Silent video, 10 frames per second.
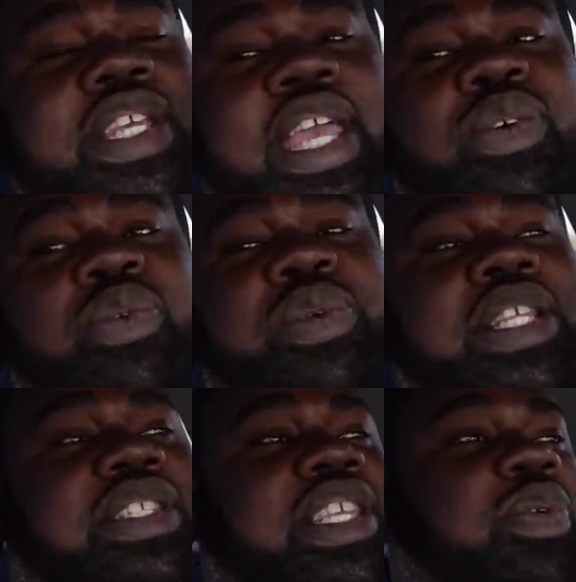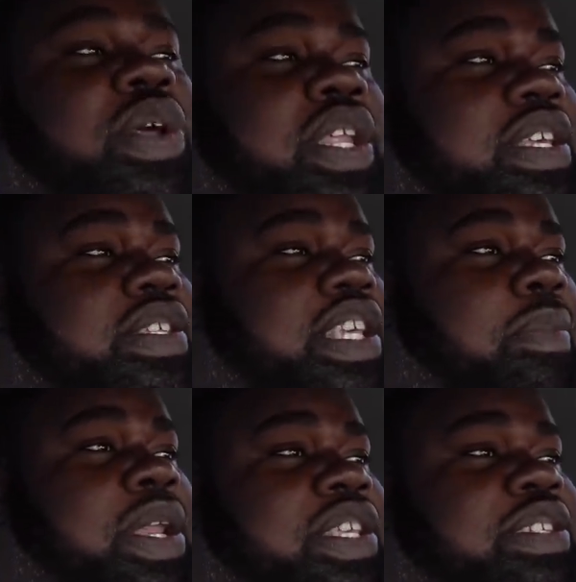I ain't gonna really say what it is
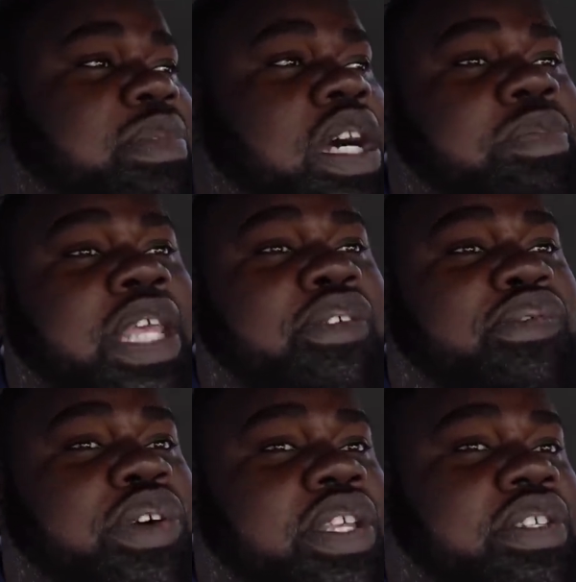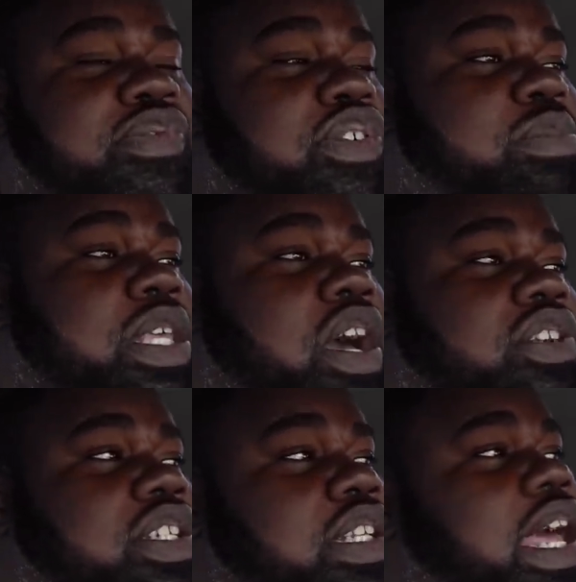yet, but it's some update footage, you feel me? Y'all
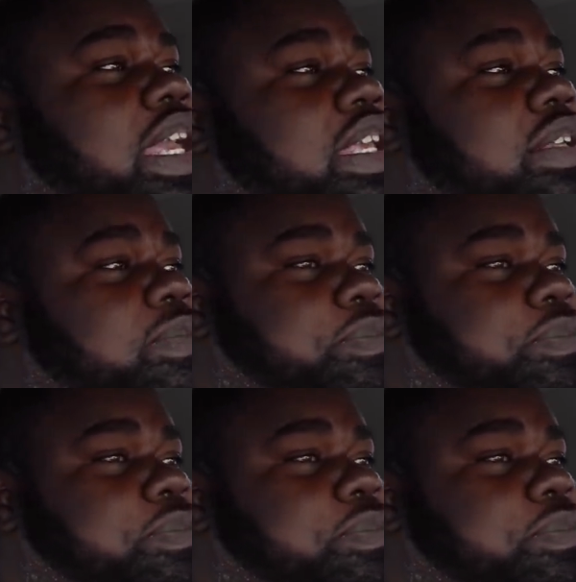should like it,